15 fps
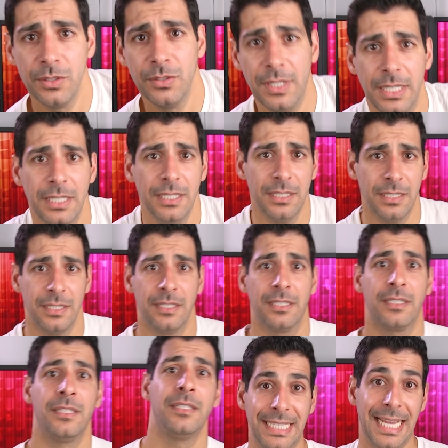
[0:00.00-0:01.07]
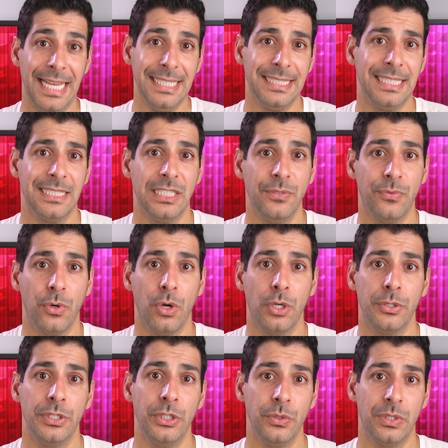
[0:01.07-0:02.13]
We ready? The
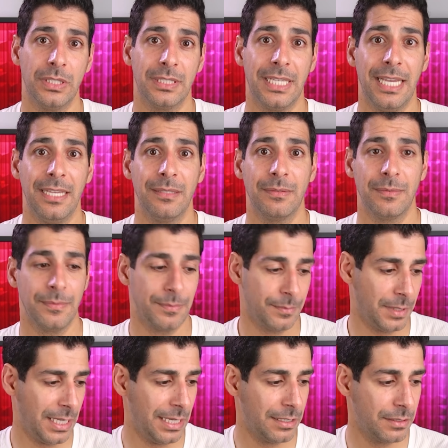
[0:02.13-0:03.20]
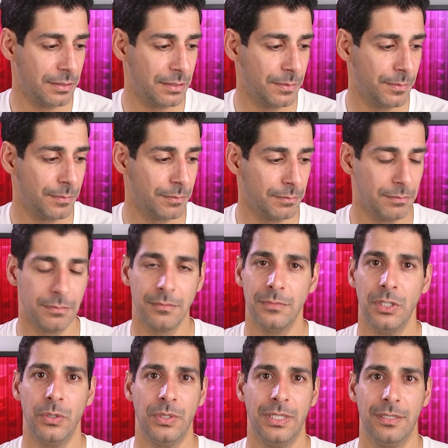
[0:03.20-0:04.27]
A6400 uses ca- Canon's.
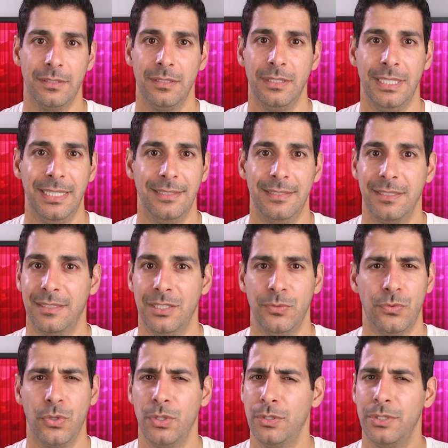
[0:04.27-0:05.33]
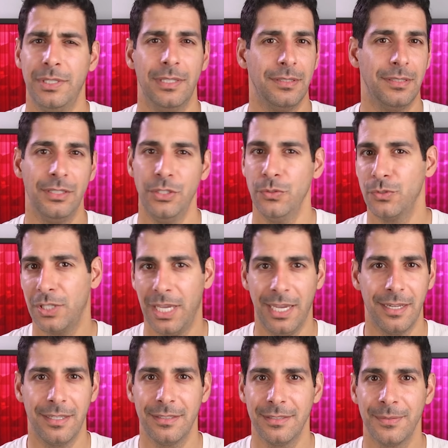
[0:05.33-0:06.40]
No, it doesn't. The A6400 doesn't use
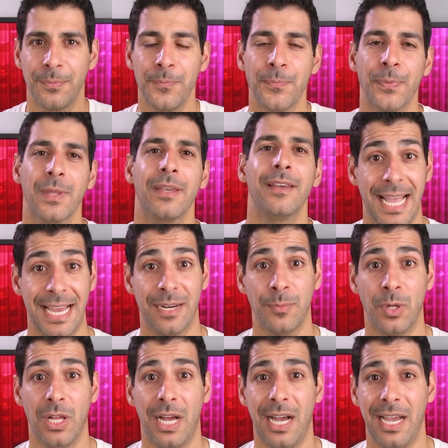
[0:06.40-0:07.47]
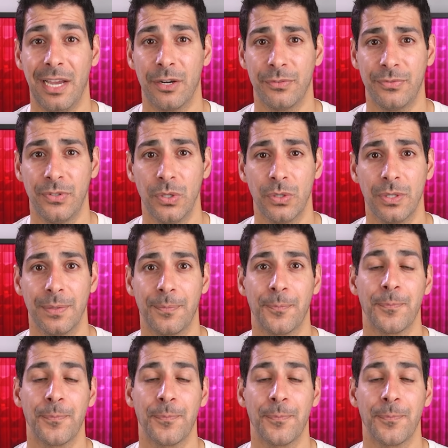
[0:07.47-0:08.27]
Canon. Animal eye autofocus.